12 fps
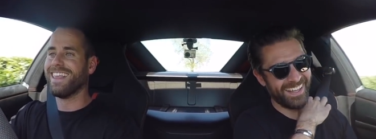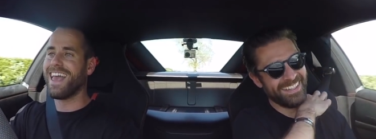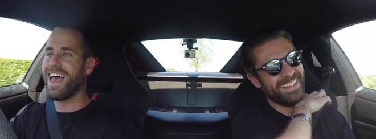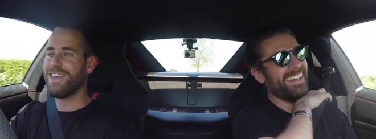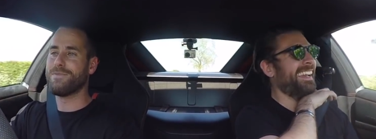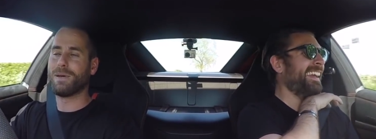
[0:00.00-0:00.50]

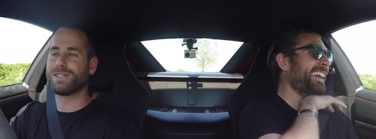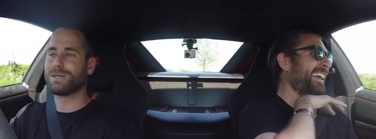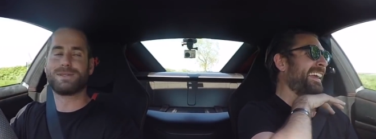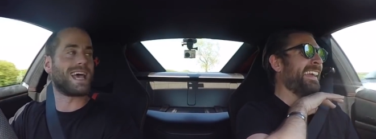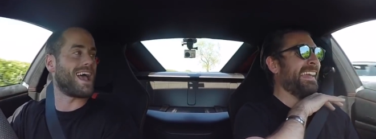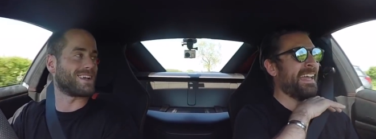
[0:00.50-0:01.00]
Speaker 1: Yeah, you put
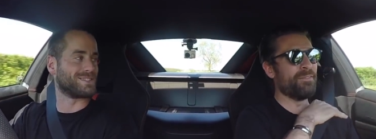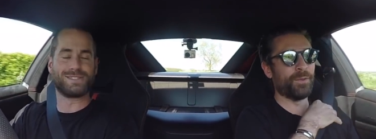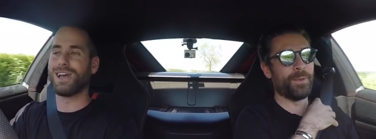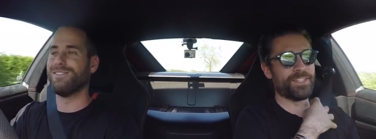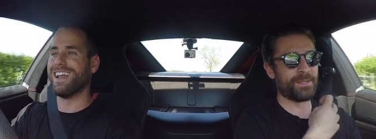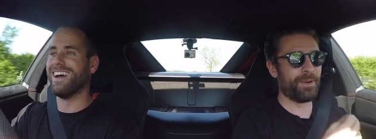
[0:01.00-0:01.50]
some tax.
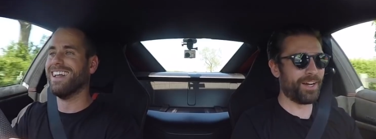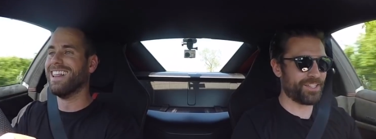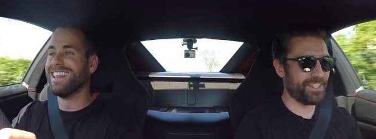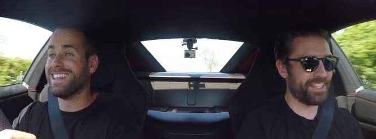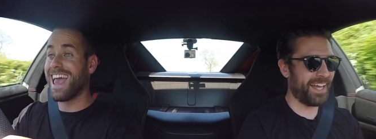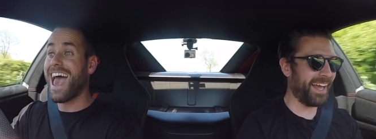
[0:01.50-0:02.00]
Influencer
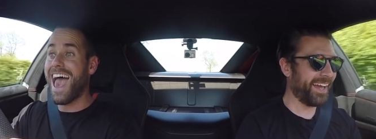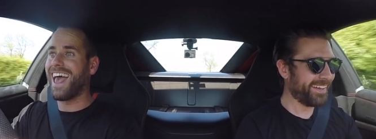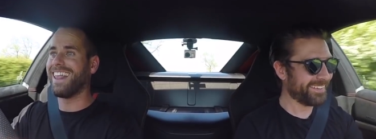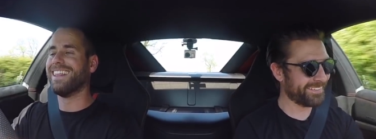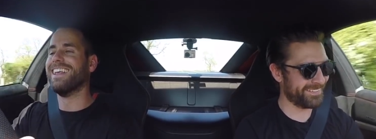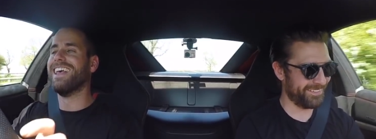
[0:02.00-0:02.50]
margin there.
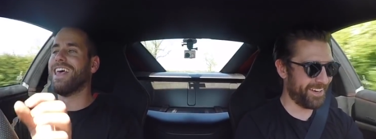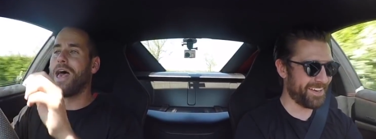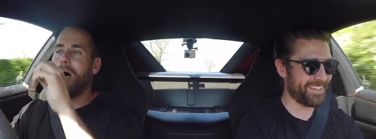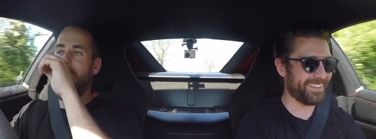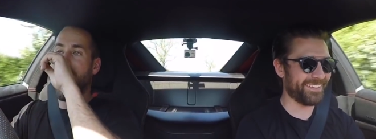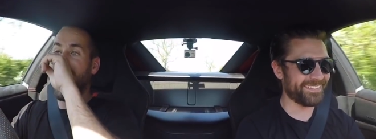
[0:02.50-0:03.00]
Yeah.
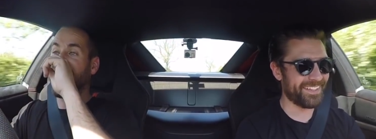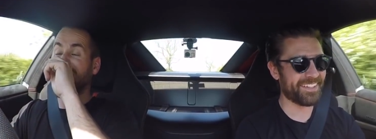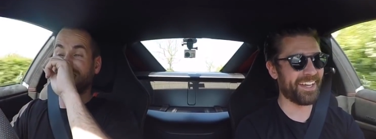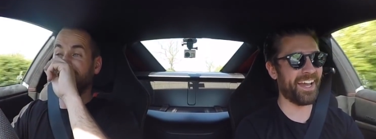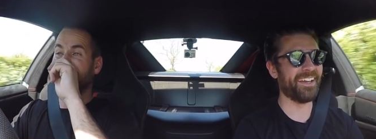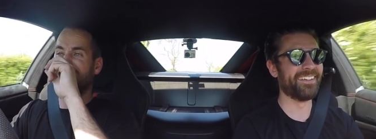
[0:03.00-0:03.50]
I, I,
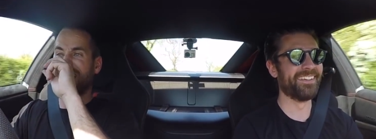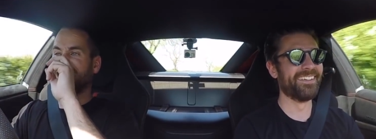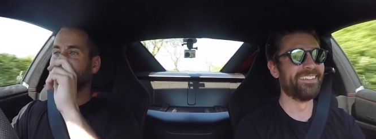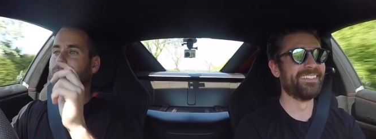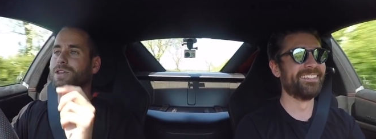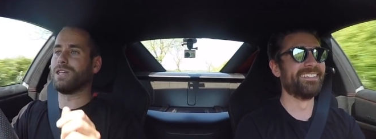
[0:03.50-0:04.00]
actually okay. get
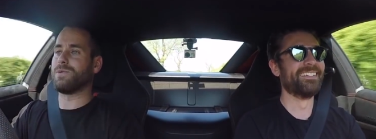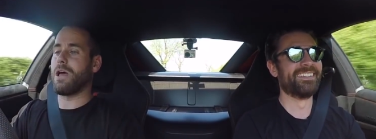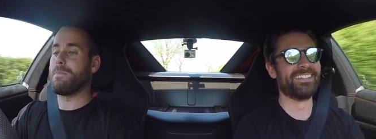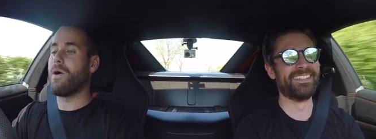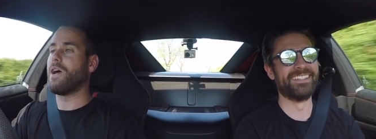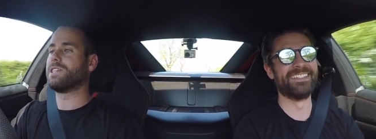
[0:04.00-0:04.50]
that sometimes when
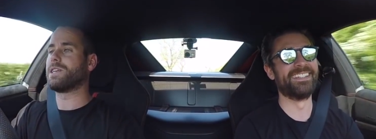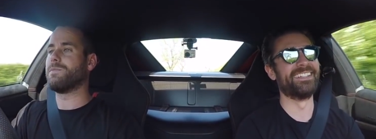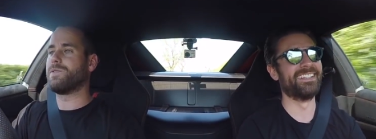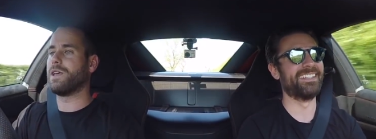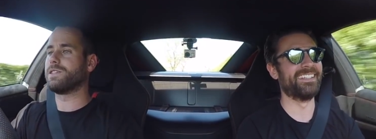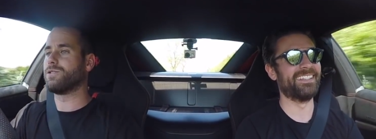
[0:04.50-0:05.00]
I buy
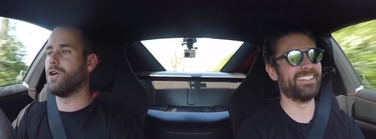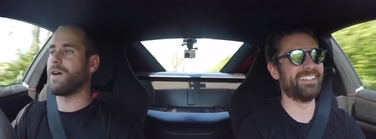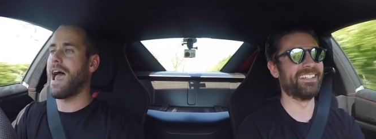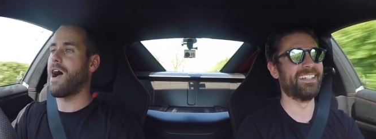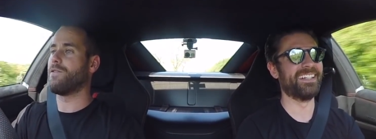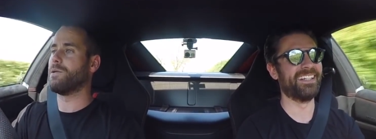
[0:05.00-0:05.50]
something sort
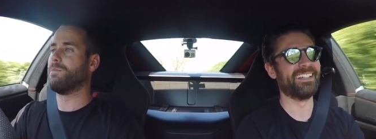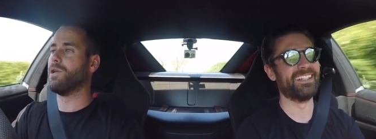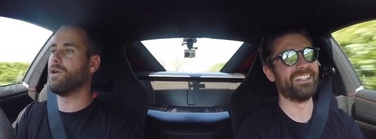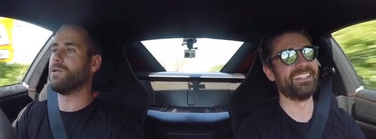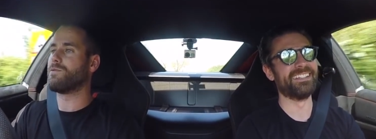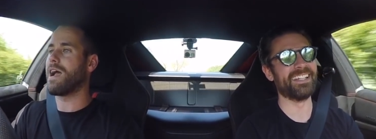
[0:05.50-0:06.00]
of out of the
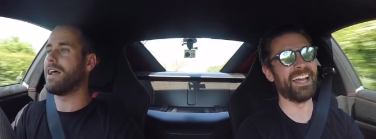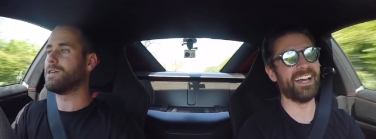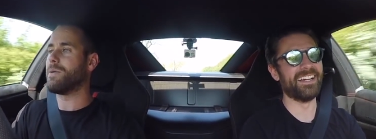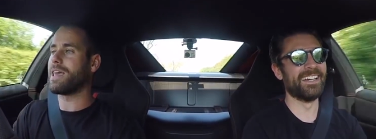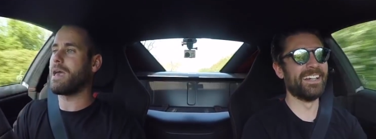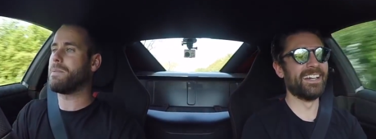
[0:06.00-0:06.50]
blue and
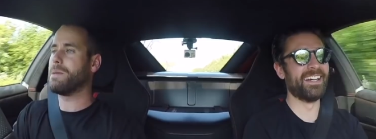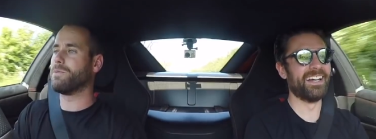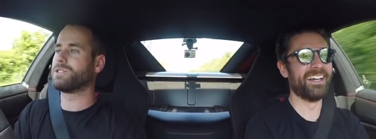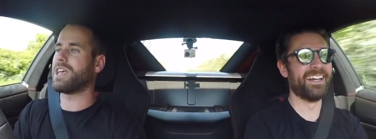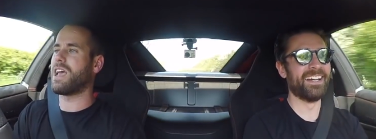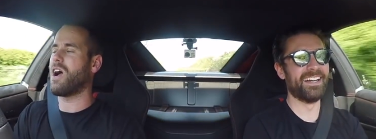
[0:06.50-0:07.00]
random. Yeah. I get
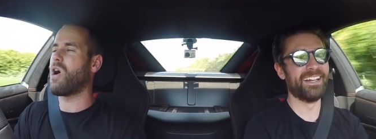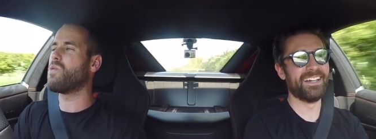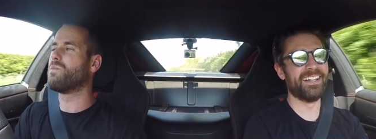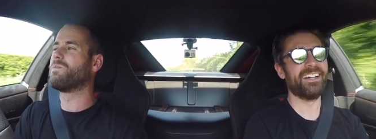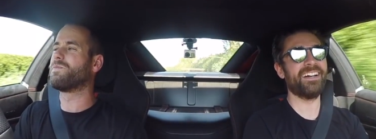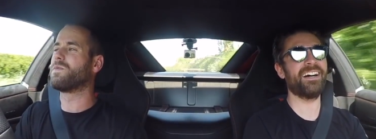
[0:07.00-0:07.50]
people saying,
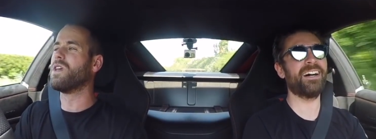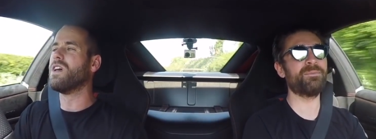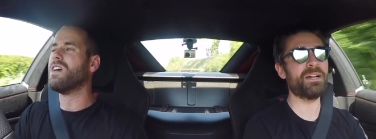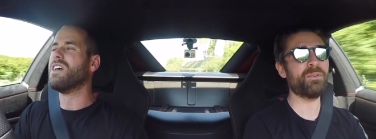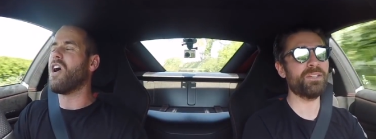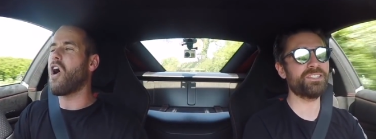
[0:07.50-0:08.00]
"Oh, oh
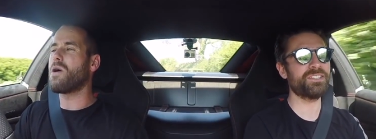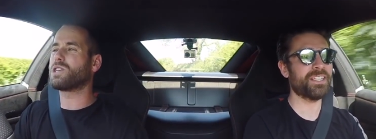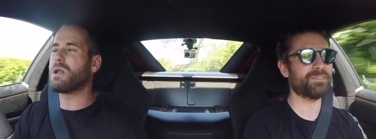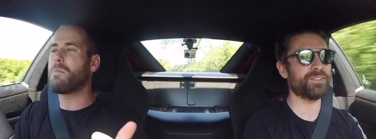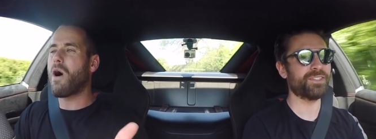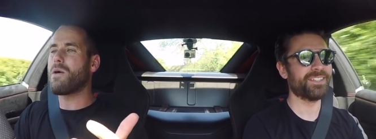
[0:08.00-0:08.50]
mate, I
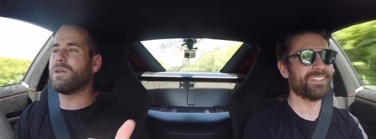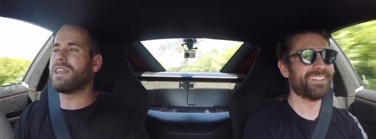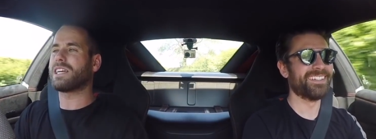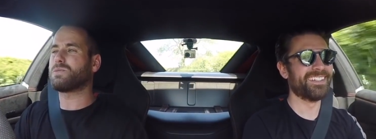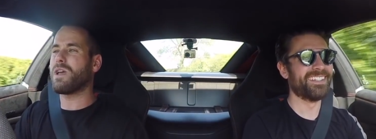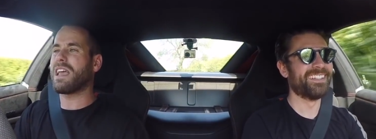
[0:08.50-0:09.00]
was going to buy one
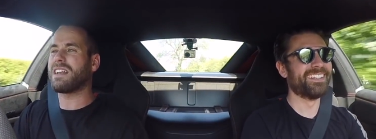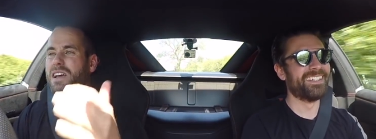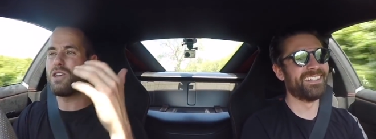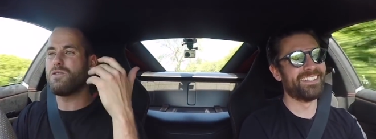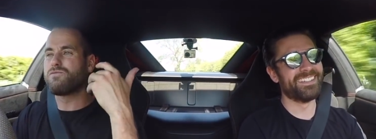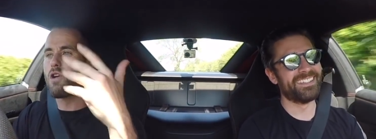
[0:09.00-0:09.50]
next week, and
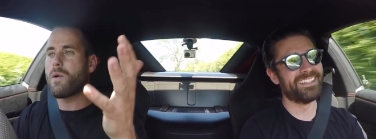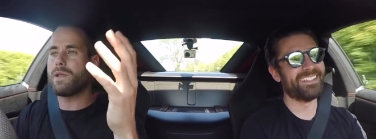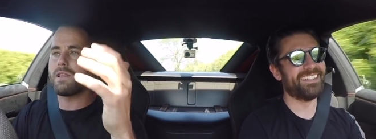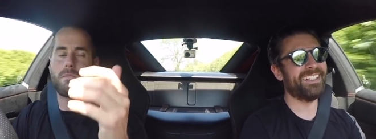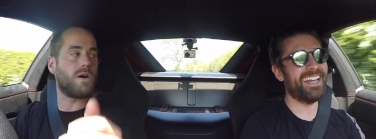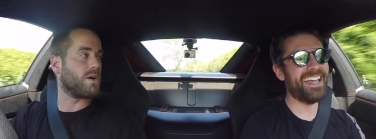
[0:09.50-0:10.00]
now you
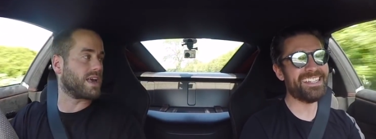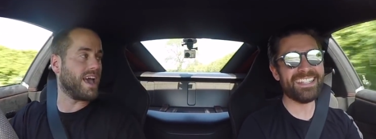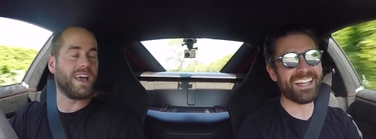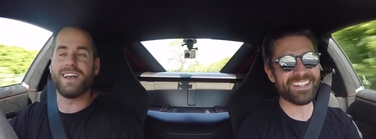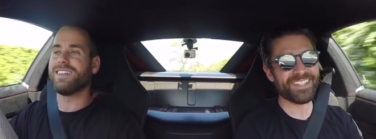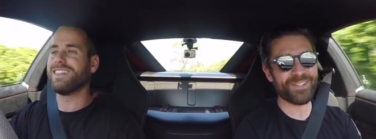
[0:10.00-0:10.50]
ruined the market."
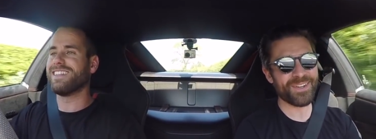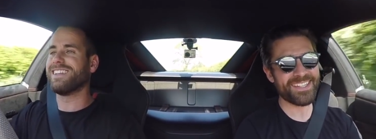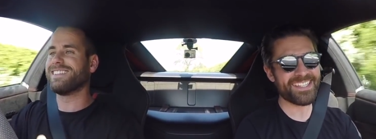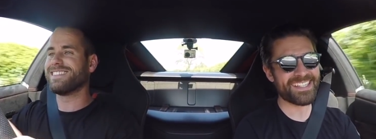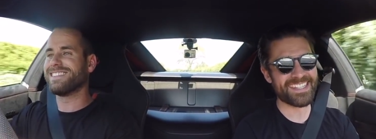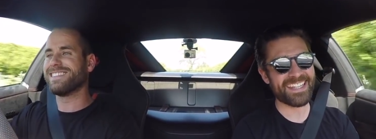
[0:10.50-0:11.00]
Isn't that the
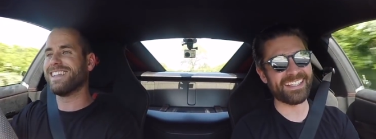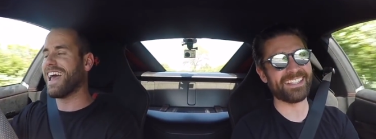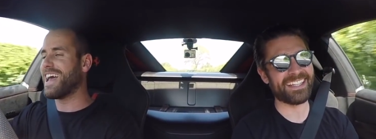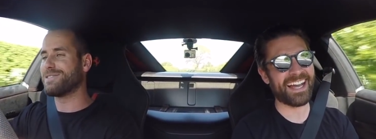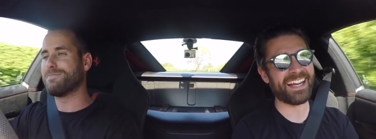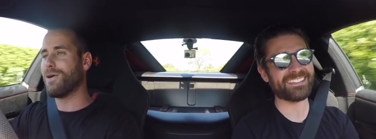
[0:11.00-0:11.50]
craziest thing
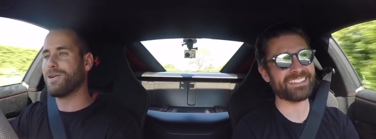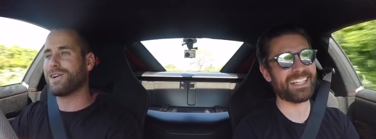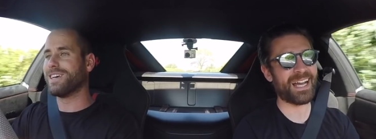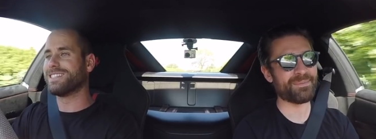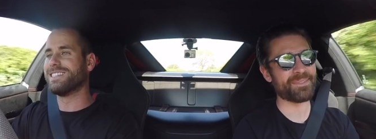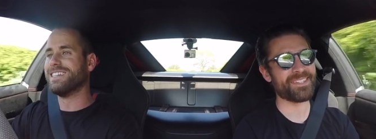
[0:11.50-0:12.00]
yeah, that, that actually
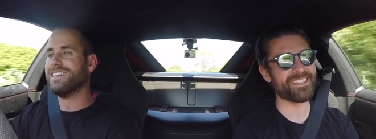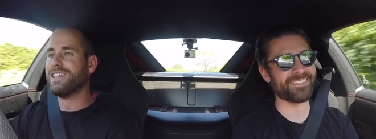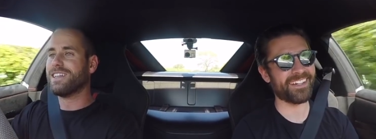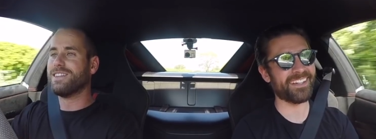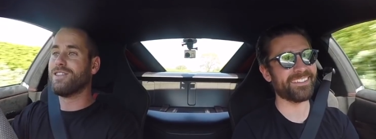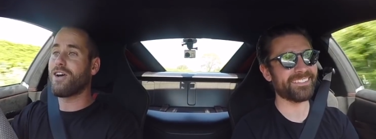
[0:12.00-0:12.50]
happens?
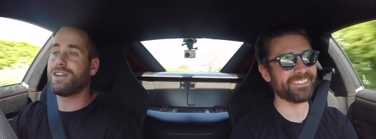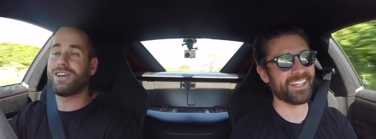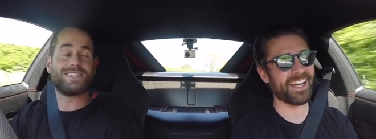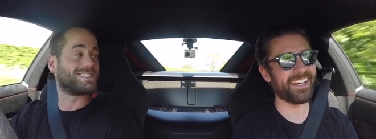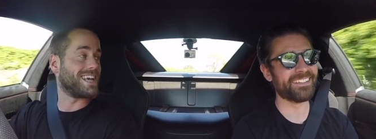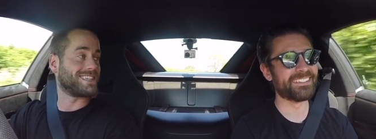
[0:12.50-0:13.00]
Right. Nine
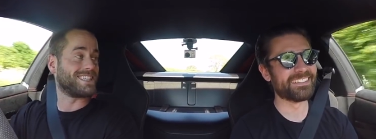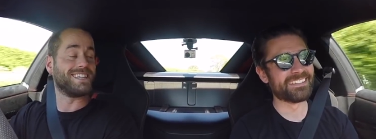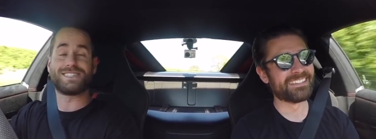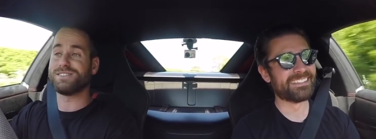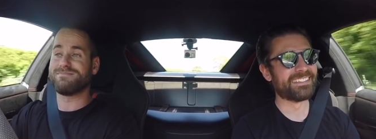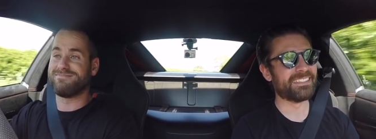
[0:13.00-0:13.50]
nine
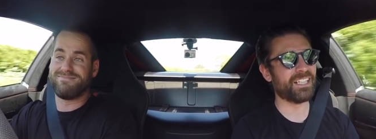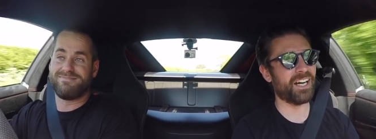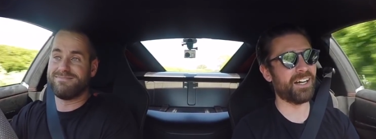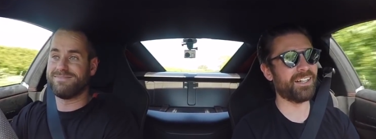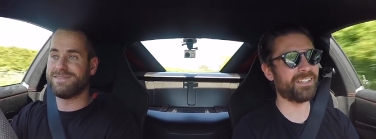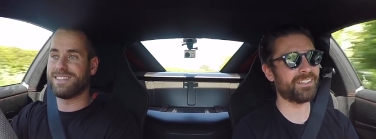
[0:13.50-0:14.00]
sixes.
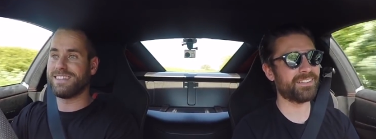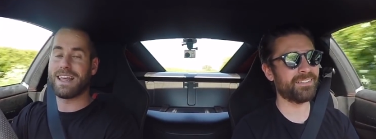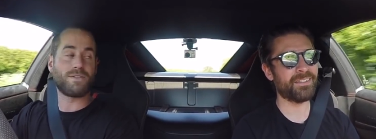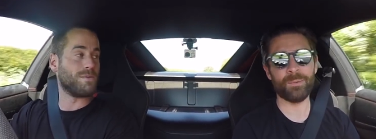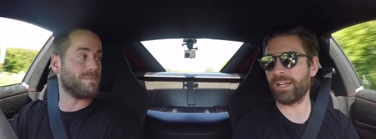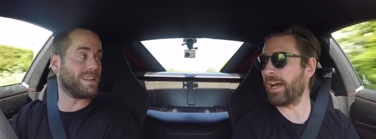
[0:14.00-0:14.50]

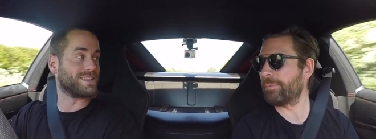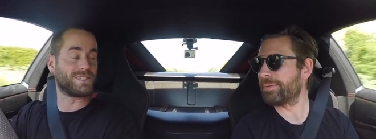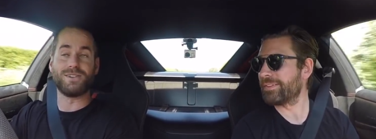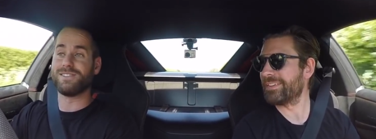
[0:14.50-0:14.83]
They got an answer.